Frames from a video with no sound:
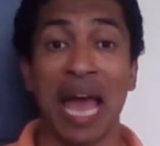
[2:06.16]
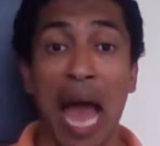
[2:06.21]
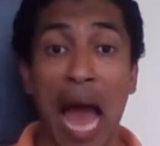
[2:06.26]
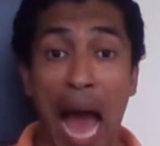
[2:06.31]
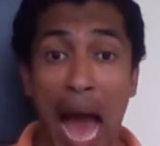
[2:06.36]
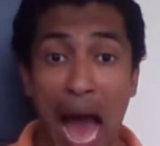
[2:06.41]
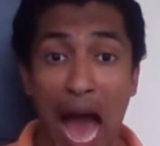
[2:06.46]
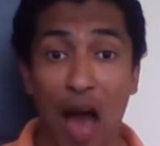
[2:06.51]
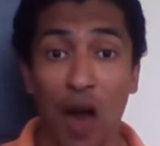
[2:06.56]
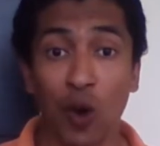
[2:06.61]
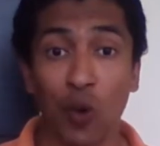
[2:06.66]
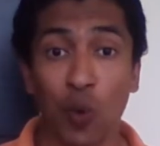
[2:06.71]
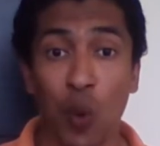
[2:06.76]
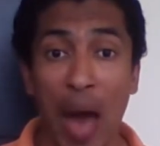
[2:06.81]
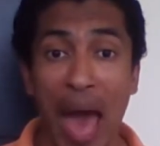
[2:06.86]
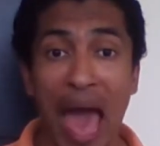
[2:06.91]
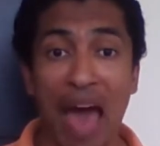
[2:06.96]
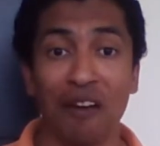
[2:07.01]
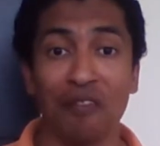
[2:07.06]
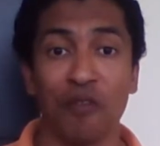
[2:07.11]

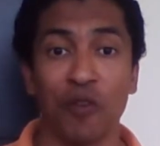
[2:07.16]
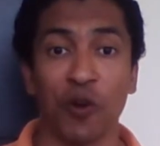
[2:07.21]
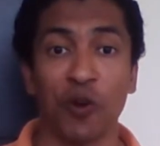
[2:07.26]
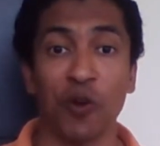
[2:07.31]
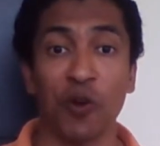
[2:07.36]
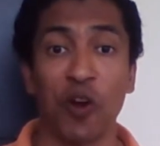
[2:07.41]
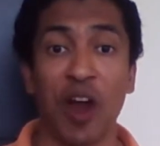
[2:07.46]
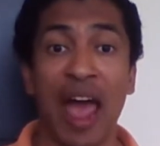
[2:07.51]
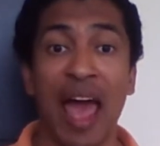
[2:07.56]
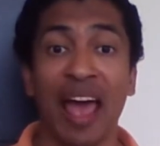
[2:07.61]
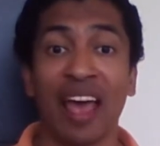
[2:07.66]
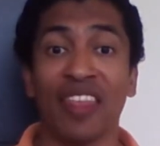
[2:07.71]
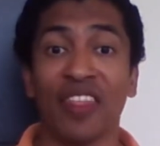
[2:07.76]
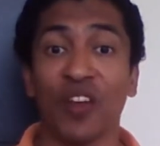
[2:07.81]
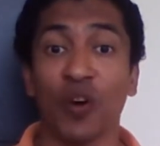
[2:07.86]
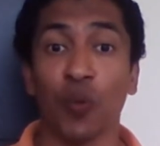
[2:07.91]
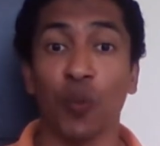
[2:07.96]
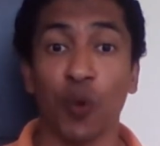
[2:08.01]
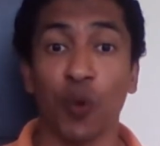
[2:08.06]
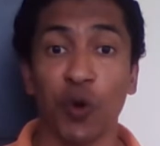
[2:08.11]
However, the
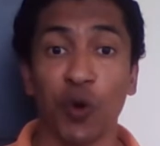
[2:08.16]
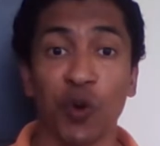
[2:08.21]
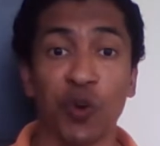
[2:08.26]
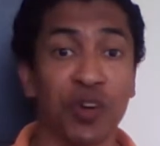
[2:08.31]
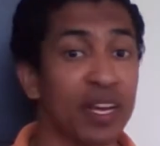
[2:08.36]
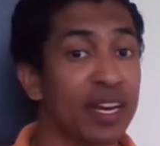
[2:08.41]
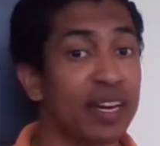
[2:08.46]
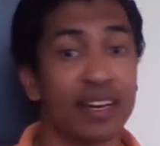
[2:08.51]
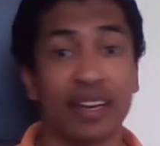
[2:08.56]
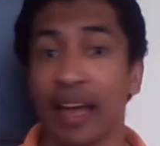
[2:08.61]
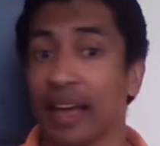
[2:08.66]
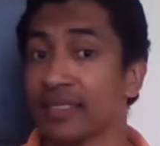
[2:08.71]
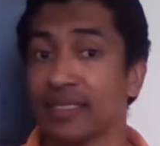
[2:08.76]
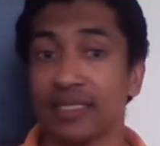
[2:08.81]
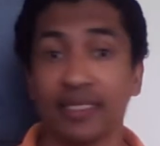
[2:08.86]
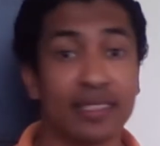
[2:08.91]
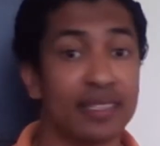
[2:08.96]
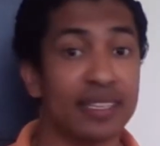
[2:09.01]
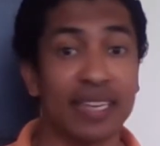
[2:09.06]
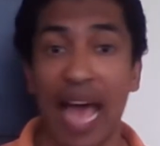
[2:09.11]
word
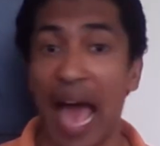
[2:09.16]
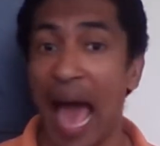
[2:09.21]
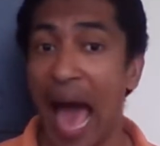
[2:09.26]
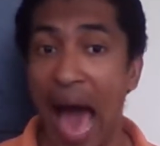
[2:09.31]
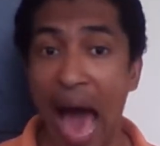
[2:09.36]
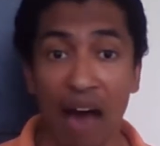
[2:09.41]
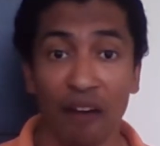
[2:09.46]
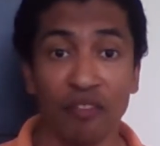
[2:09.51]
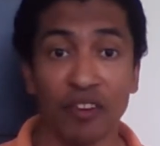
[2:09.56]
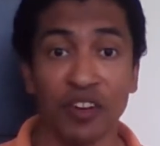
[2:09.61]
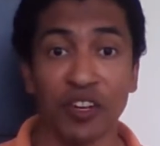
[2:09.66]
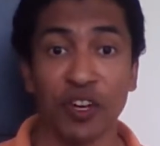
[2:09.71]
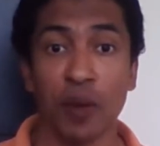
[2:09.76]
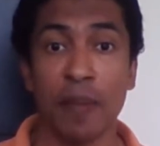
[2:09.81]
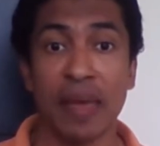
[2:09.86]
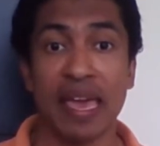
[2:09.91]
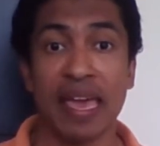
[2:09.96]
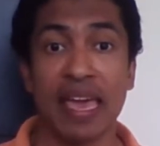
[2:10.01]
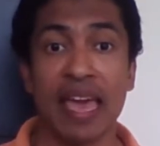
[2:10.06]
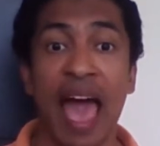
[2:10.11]
doesn't have to
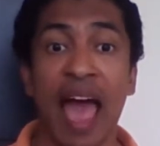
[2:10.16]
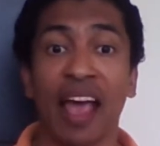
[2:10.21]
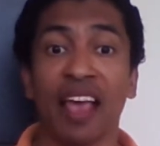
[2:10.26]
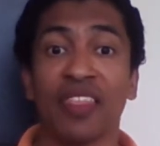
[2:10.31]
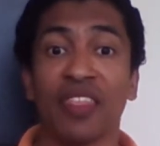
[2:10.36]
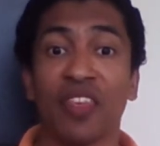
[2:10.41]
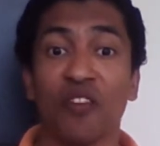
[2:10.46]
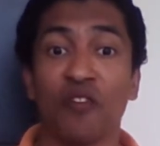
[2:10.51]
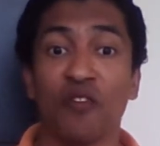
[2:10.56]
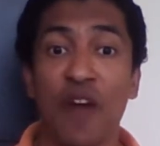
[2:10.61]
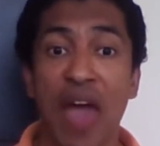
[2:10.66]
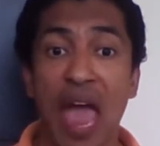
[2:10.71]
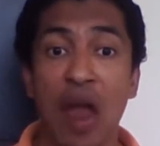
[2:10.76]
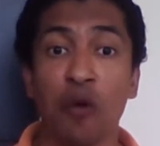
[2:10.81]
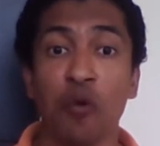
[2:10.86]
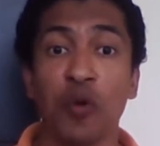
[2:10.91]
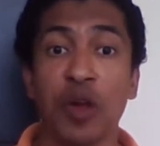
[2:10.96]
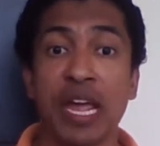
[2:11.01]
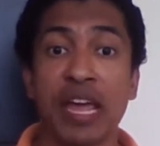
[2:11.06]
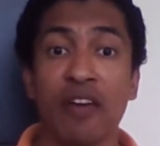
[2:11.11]
be the
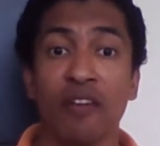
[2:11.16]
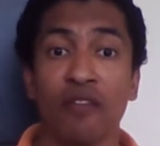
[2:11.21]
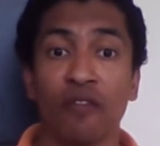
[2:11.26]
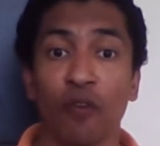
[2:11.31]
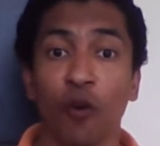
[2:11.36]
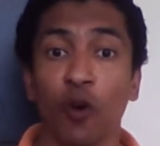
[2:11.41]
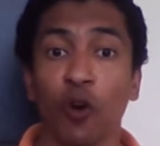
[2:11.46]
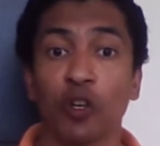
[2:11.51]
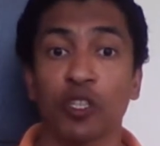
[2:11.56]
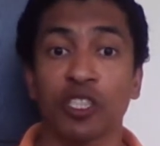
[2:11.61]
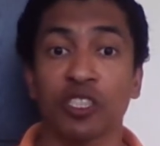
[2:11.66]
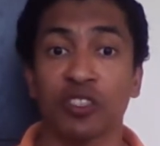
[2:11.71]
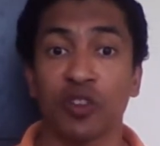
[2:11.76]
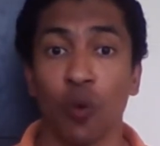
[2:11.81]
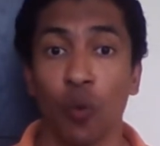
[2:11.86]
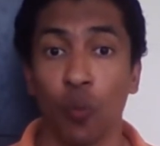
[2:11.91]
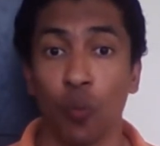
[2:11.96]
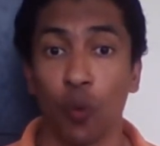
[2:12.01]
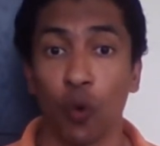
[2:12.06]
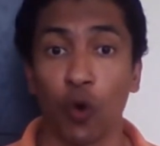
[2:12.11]
very first
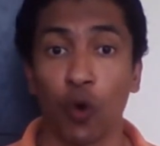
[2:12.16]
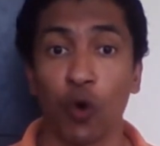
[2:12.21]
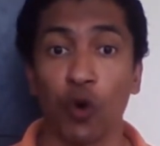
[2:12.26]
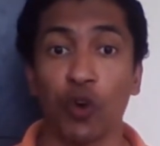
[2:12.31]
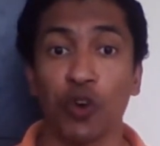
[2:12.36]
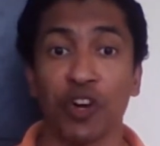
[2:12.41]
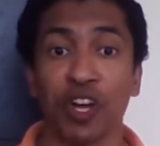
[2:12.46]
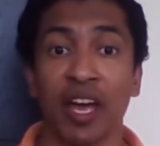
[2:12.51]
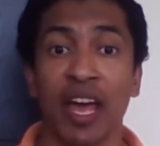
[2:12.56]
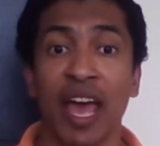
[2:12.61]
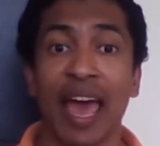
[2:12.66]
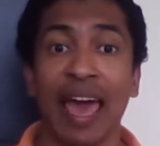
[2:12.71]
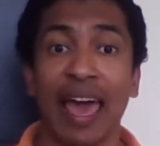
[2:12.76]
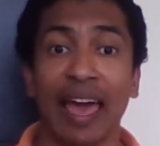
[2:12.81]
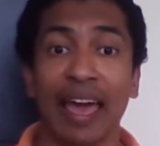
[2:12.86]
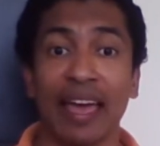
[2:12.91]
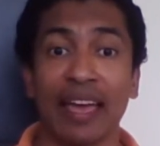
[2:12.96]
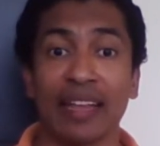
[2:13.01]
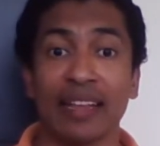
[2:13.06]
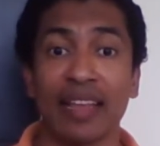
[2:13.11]
word
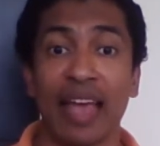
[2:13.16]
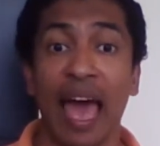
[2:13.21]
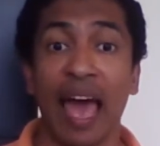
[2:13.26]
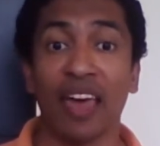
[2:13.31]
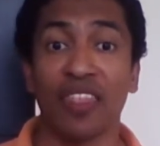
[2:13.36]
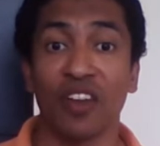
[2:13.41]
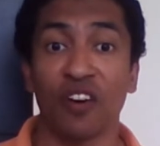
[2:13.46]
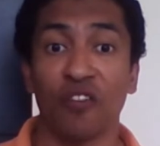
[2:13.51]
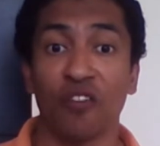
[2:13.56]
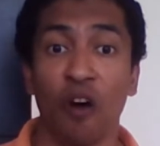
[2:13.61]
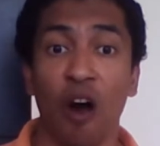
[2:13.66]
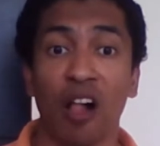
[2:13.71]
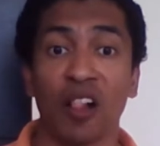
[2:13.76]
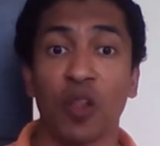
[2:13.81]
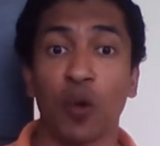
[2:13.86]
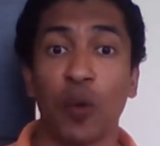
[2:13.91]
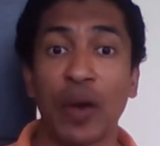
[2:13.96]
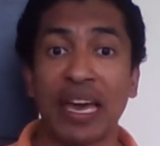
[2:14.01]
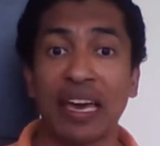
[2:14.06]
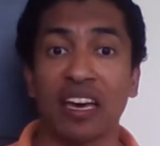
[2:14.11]
in the
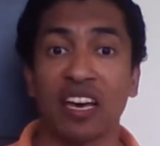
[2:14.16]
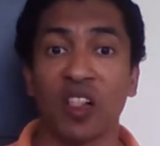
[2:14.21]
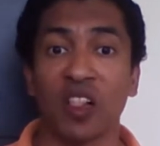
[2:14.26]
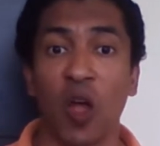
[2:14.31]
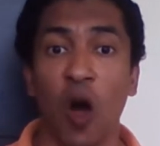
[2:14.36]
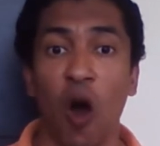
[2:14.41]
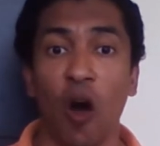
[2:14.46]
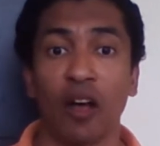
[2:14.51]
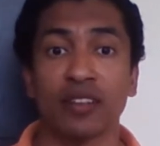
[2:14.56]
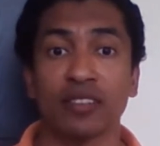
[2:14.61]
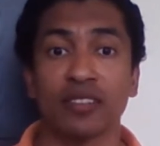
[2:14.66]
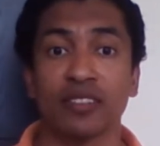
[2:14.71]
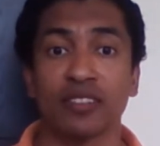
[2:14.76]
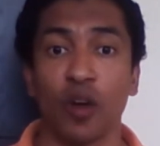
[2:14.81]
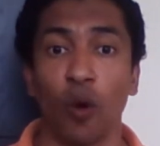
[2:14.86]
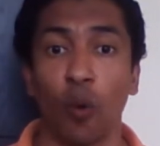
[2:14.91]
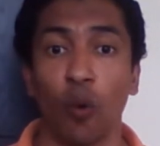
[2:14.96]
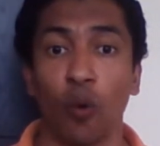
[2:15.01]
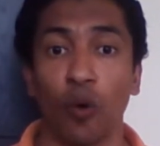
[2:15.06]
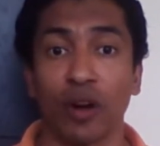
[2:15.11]
following clause
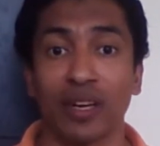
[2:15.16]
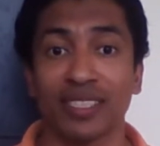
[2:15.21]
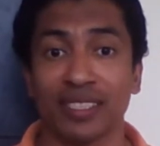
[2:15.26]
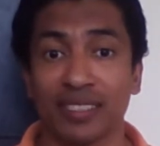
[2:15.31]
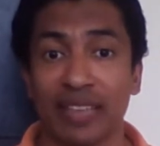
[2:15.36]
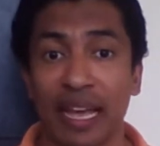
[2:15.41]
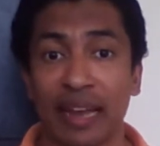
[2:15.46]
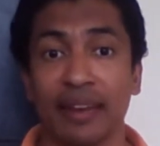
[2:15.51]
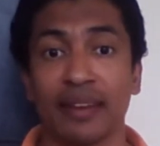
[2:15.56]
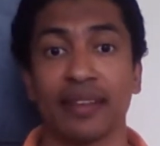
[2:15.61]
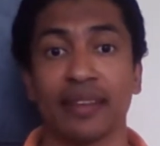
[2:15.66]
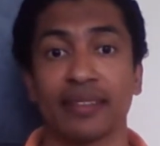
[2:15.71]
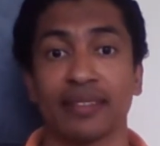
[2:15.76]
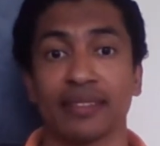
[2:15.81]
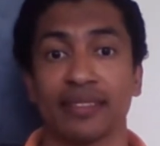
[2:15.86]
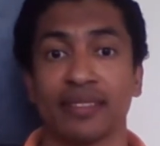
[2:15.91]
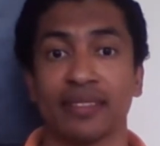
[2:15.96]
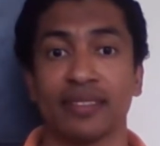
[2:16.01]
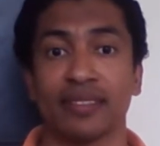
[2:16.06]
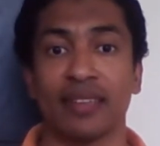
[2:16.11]
or
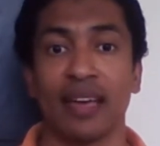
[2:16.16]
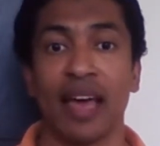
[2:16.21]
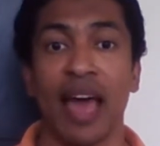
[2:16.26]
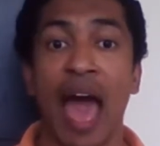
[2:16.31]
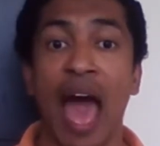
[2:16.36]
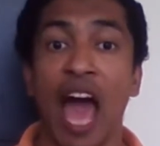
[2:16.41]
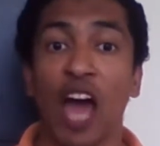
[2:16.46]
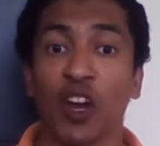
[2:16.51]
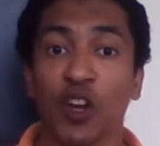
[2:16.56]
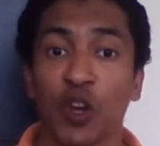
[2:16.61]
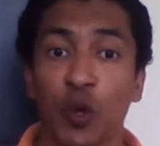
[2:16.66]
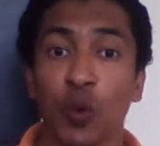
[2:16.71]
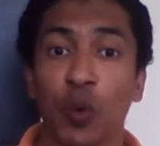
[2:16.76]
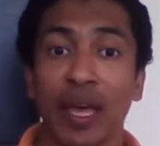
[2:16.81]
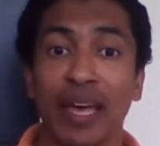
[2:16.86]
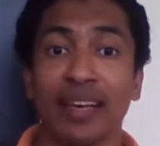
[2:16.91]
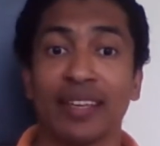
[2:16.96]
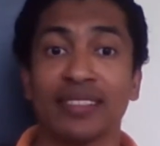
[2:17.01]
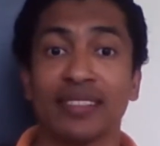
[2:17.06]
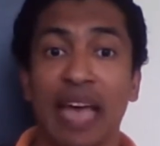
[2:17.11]
sentence. 2
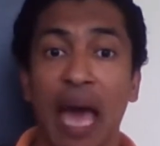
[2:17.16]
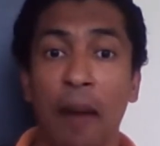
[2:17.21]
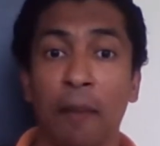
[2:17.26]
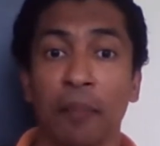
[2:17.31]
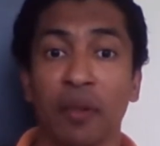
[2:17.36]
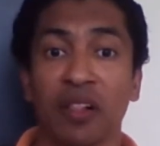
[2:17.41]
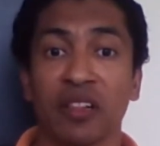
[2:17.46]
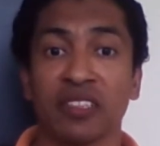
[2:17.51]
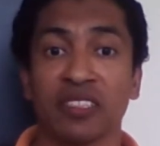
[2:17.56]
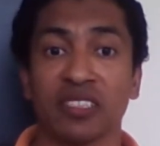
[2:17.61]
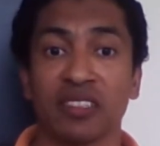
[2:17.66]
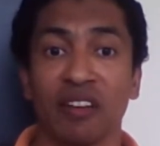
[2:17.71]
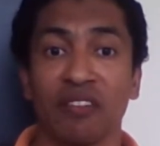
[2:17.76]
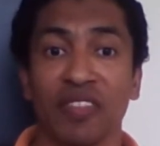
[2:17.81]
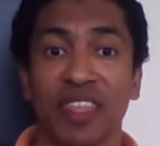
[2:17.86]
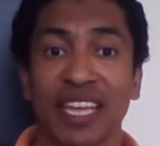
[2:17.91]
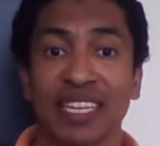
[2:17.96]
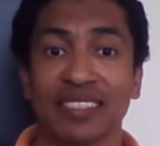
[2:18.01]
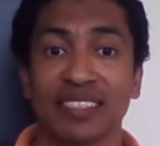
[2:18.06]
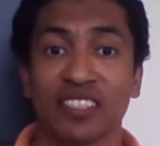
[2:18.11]
examples of
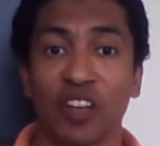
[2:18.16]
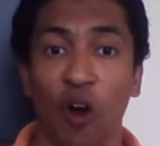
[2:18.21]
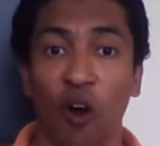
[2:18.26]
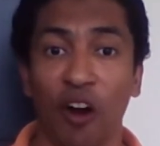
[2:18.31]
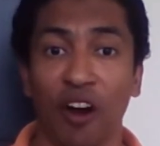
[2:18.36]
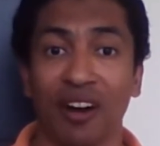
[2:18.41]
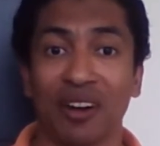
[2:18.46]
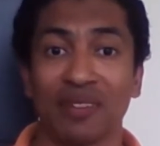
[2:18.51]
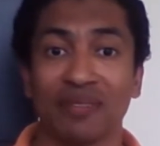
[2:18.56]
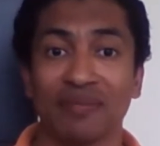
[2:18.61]
this are,